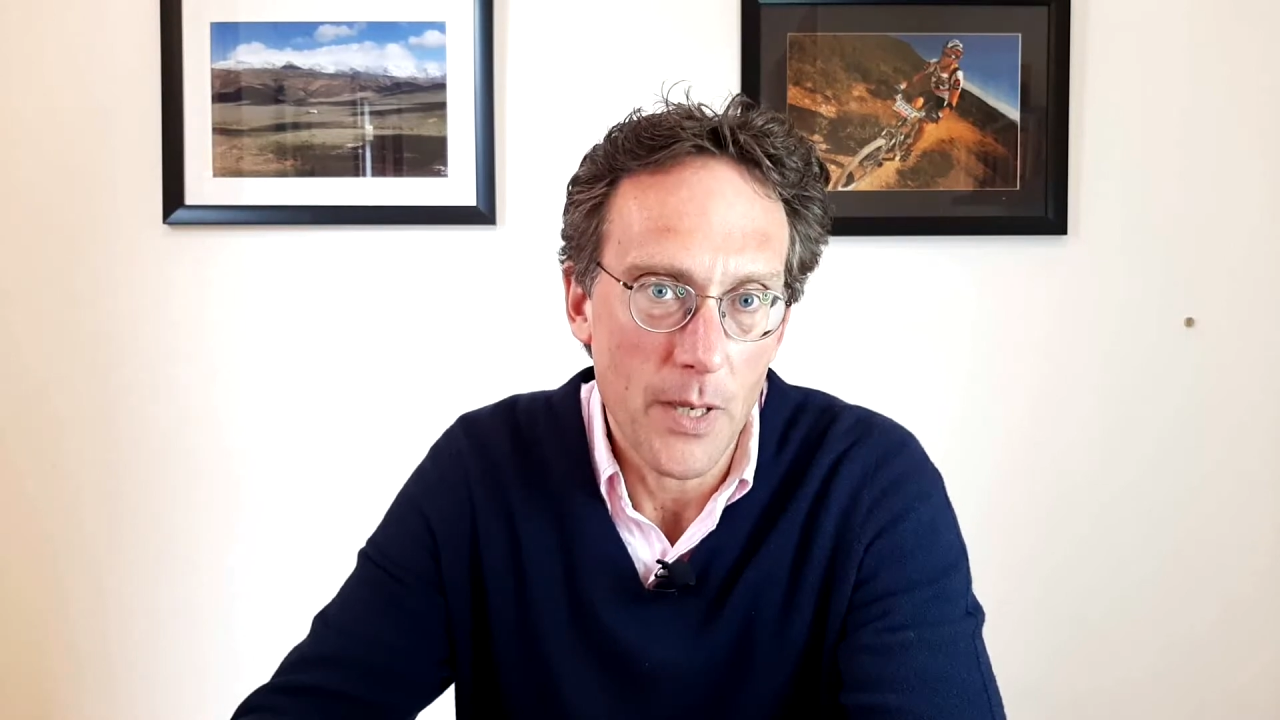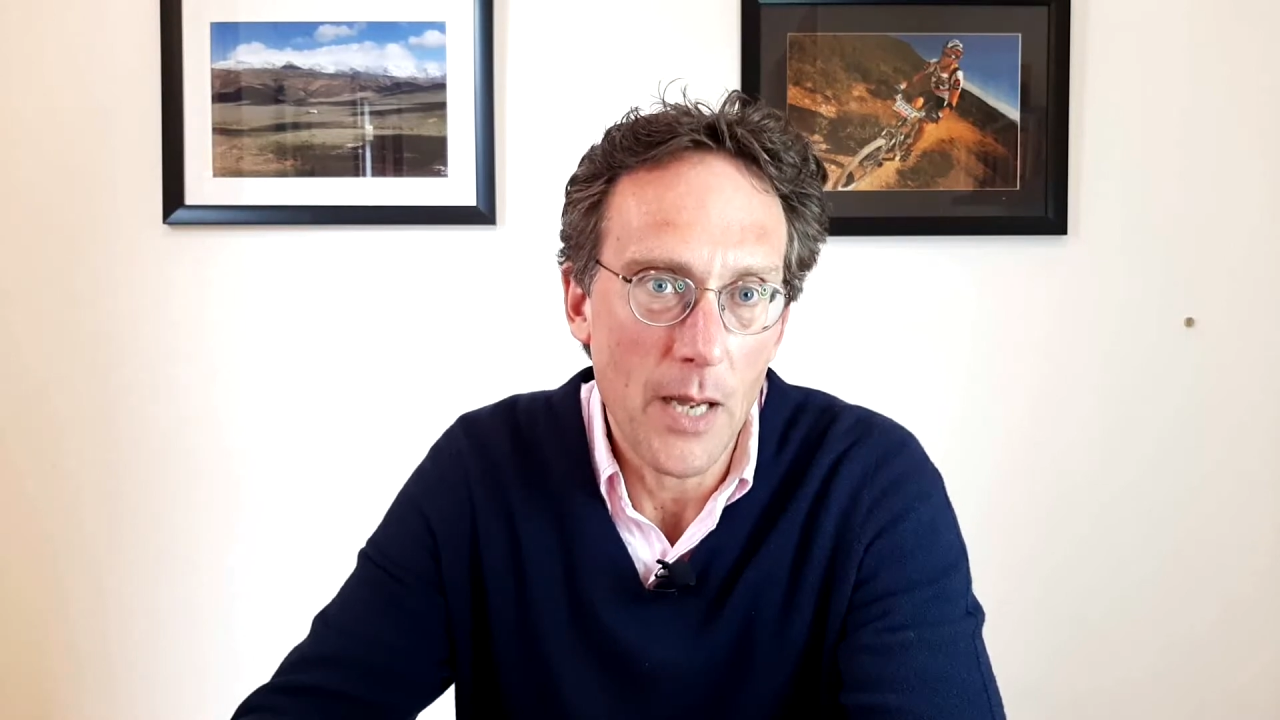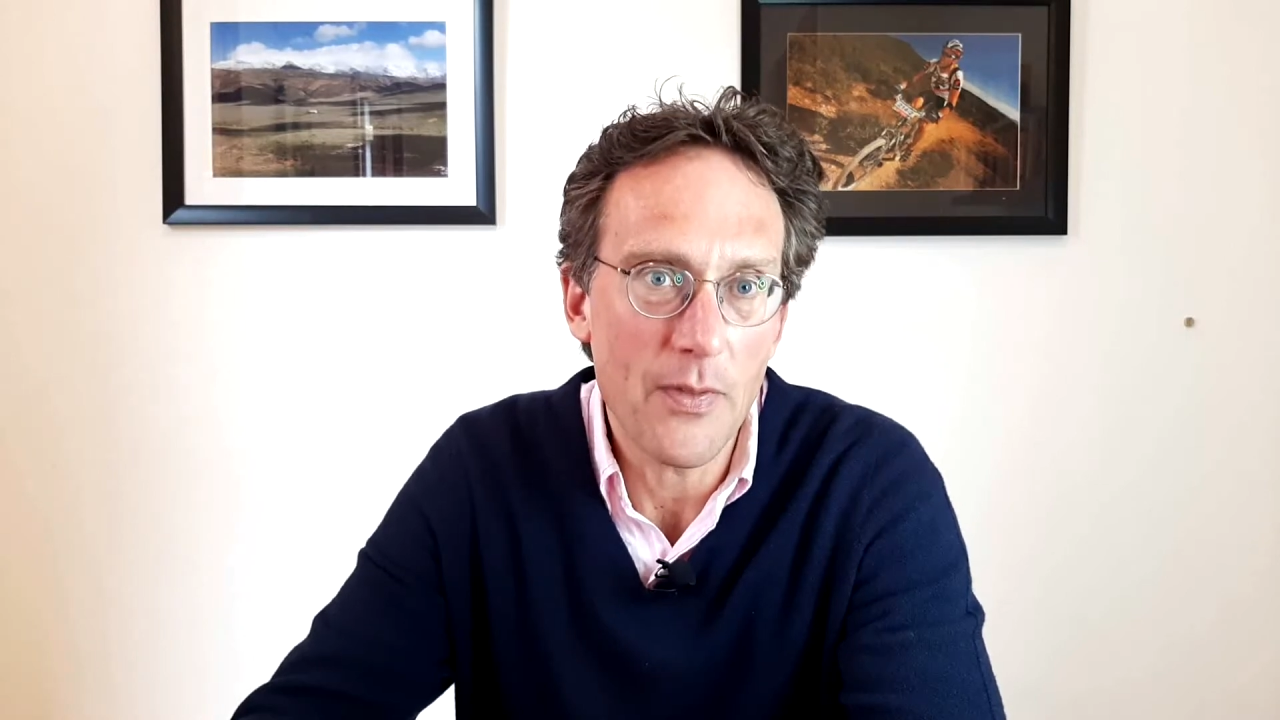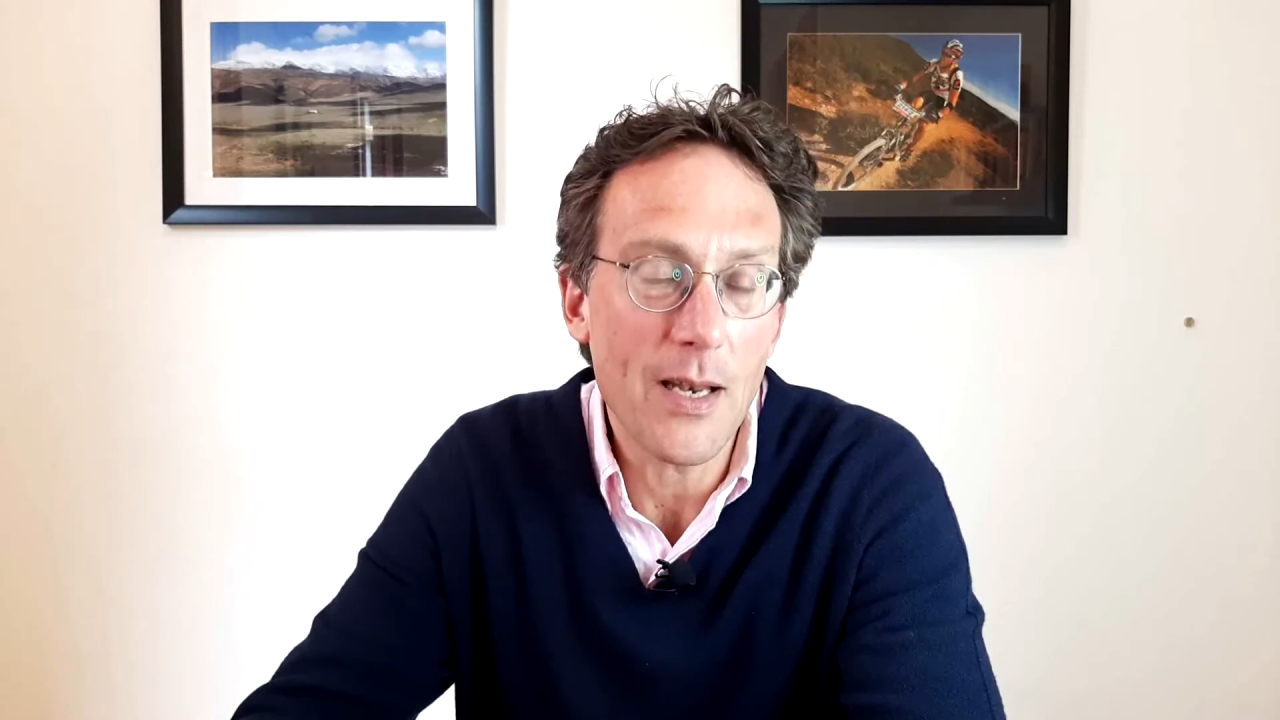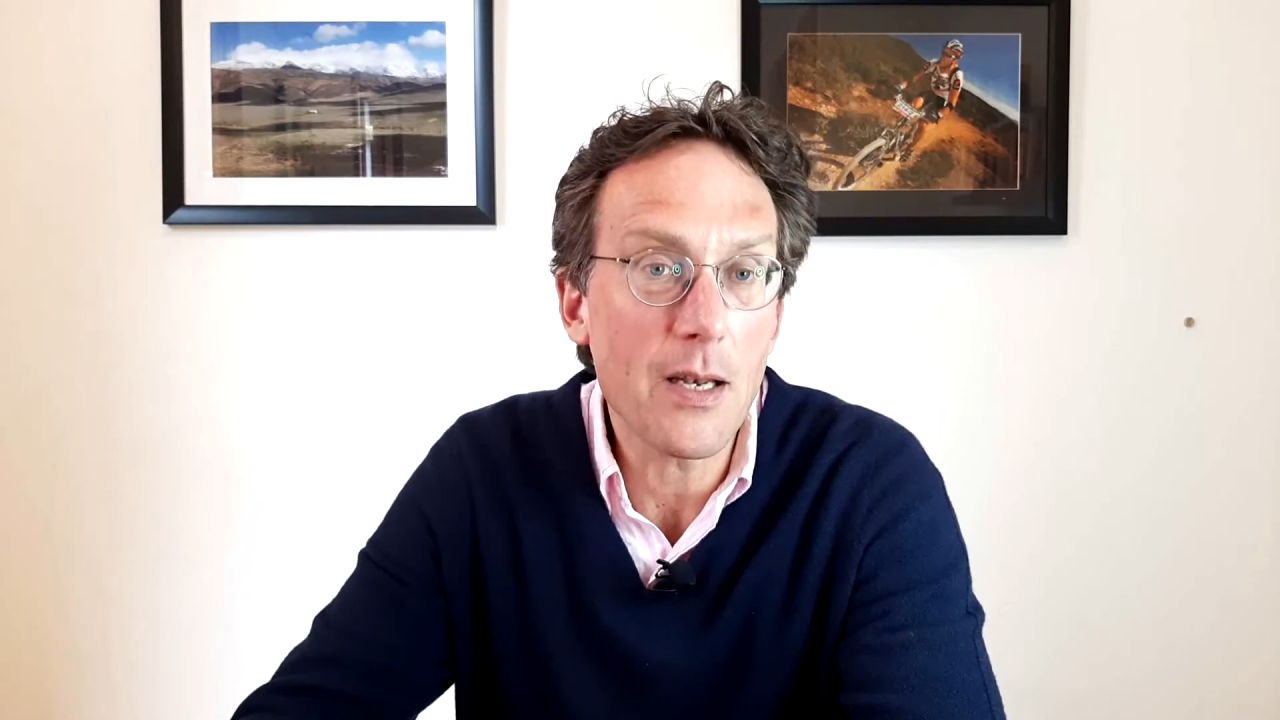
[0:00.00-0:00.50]

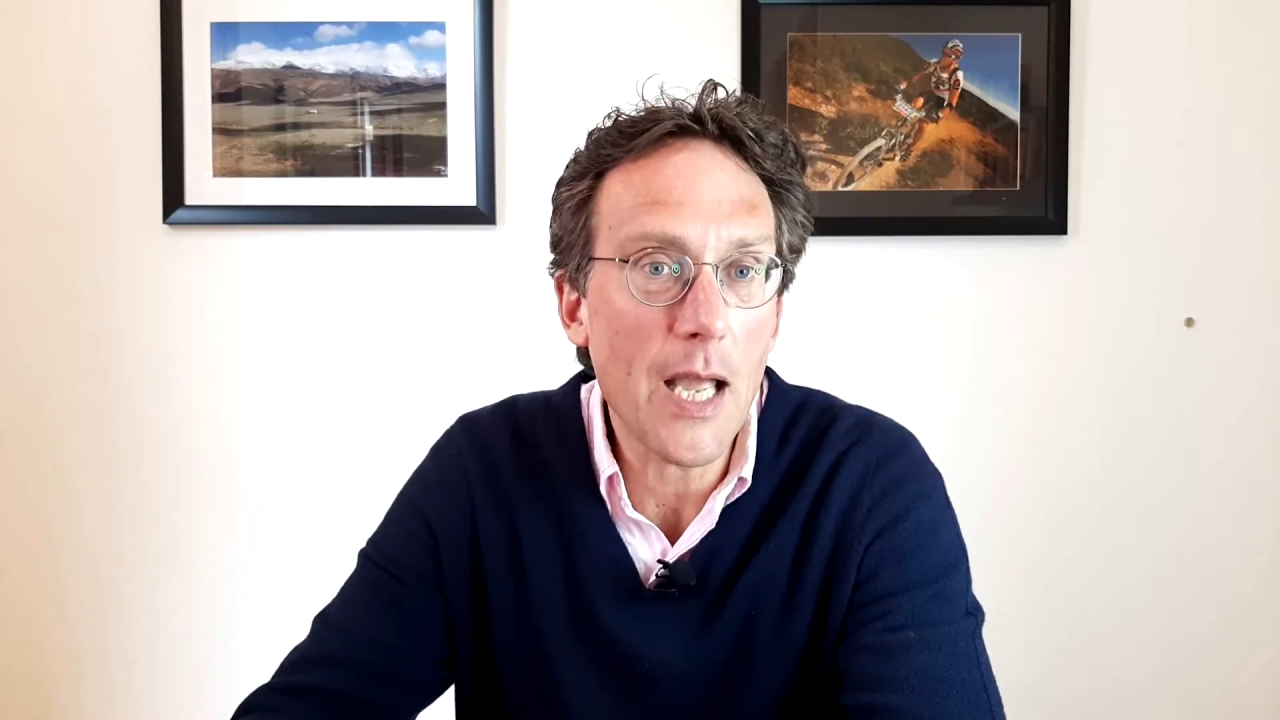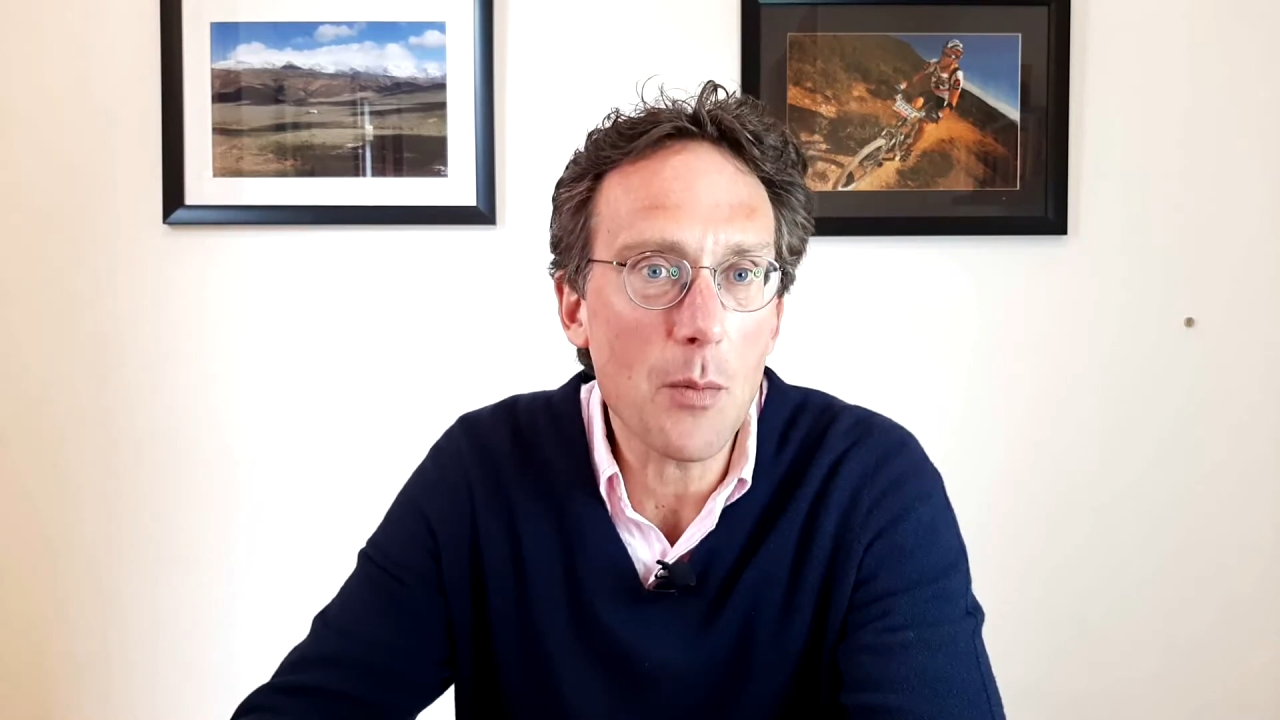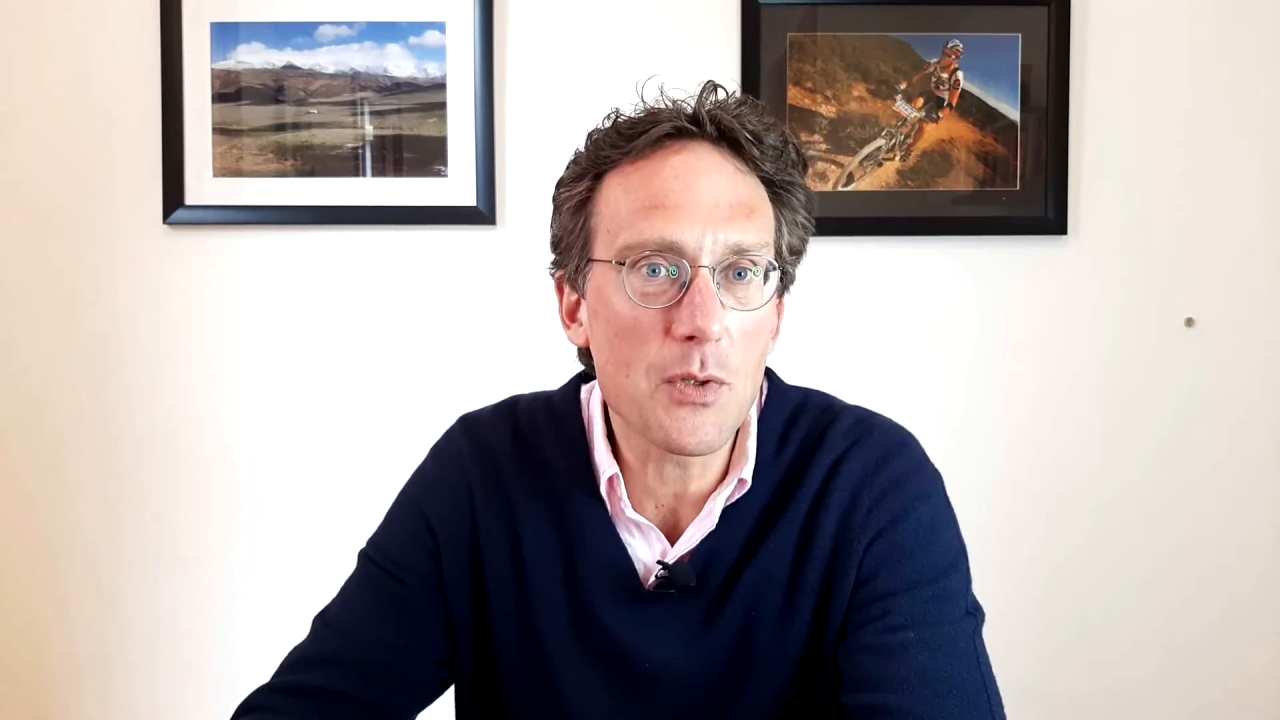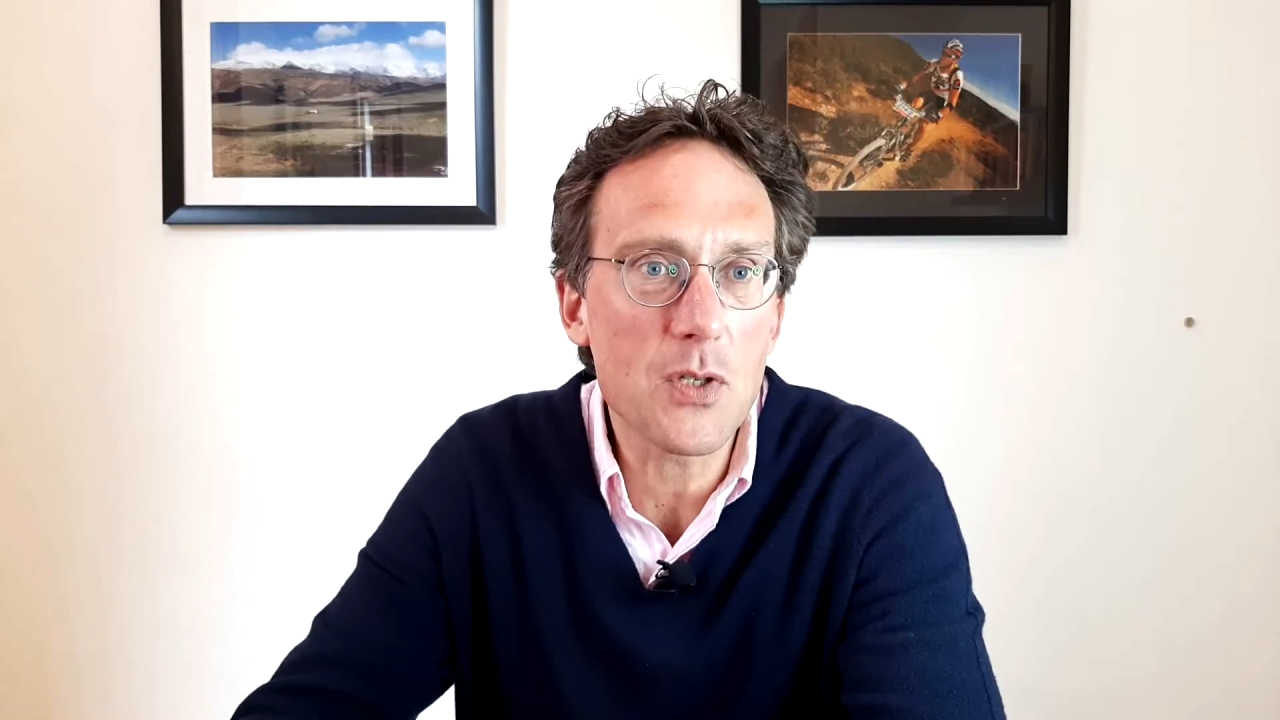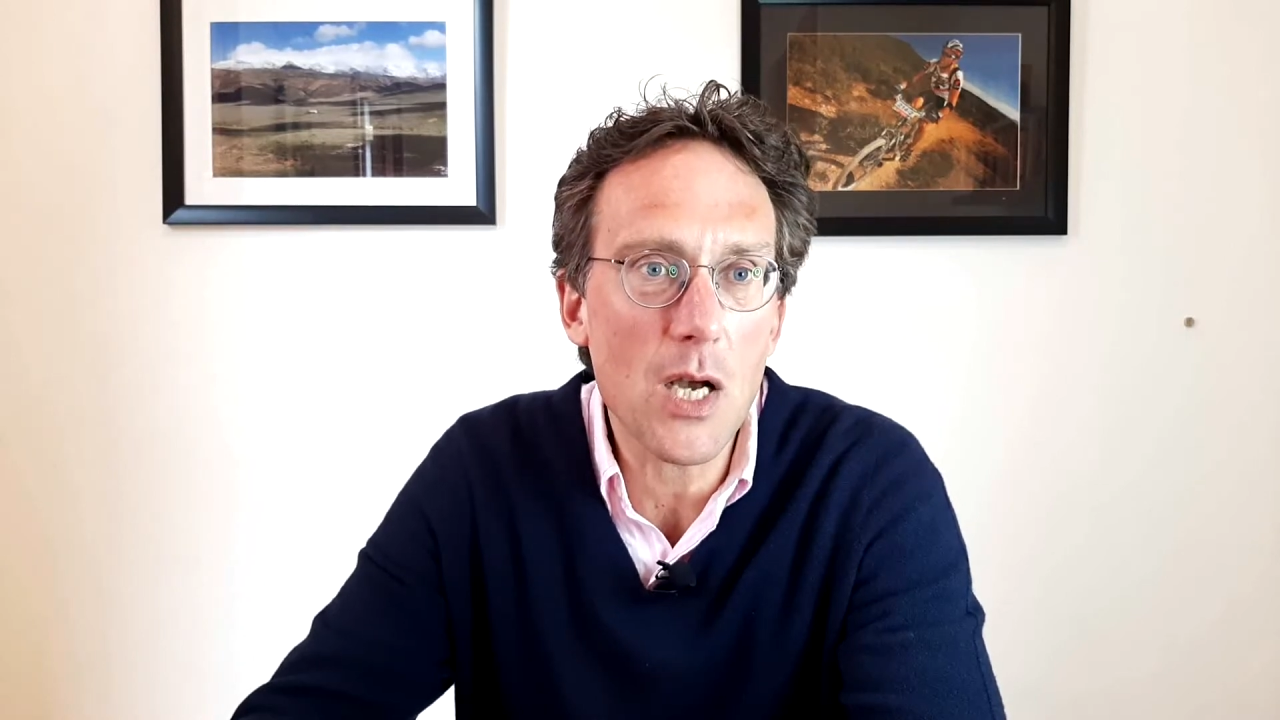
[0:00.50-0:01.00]
And that enables